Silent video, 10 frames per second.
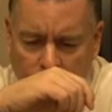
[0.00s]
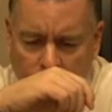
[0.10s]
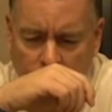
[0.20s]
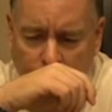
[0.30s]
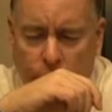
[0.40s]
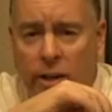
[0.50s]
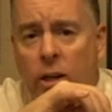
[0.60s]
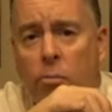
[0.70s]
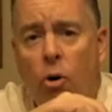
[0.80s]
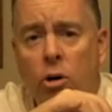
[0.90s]
If you end
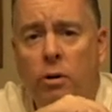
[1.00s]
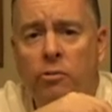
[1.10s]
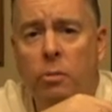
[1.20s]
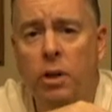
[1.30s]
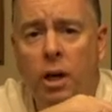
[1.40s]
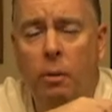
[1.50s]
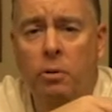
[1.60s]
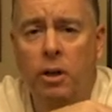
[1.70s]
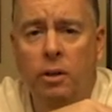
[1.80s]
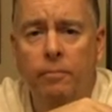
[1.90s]
up ordering from the
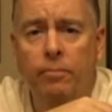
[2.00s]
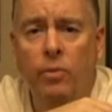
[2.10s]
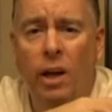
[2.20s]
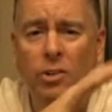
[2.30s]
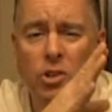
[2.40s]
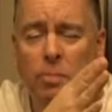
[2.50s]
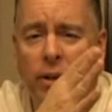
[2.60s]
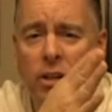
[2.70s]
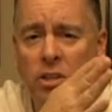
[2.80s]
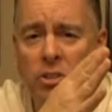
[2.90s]
company and you
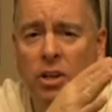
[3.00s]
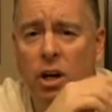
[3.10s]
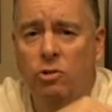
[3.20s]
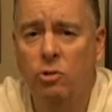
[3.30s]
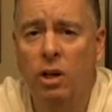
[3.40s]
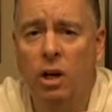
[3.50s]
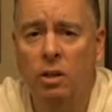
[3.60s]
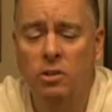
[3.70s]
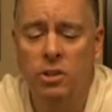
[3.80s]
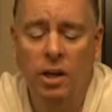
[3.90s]
spend less than
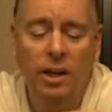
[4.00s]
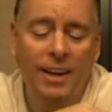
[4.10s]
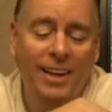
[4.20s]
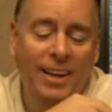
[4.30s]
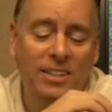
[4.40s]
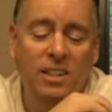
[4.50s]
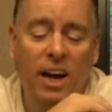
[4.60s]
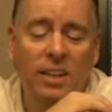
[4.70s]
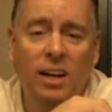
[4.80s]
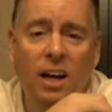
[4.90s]
$100, it's
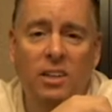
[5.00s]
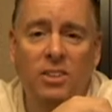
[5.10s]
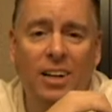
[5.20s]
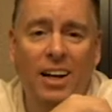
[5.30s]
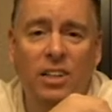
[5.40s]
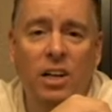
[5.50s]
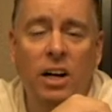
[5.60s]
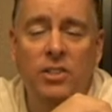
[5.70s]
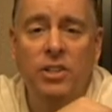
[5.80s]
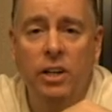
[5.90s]

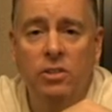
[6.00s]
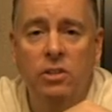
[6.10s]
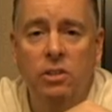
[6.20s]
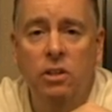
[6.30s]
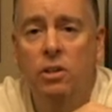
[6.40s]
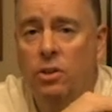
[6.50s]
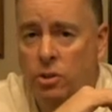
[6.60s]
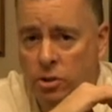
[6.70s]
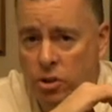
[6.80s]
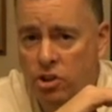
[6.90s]
$9.99
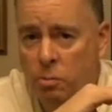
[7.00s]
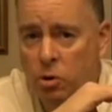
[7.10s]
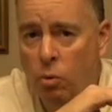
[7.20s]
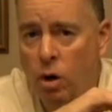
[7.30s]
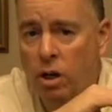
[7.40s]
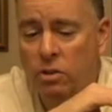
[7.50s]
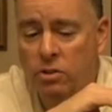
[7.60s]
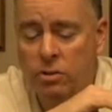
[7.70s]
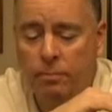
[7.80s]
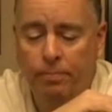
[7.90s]
to ship your
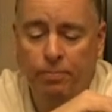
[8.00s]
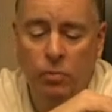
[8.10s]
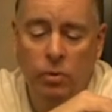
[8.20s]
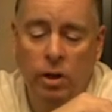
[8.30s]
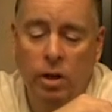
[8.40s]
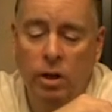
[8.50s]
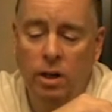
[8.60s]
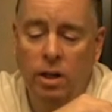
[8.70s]
wines, okay?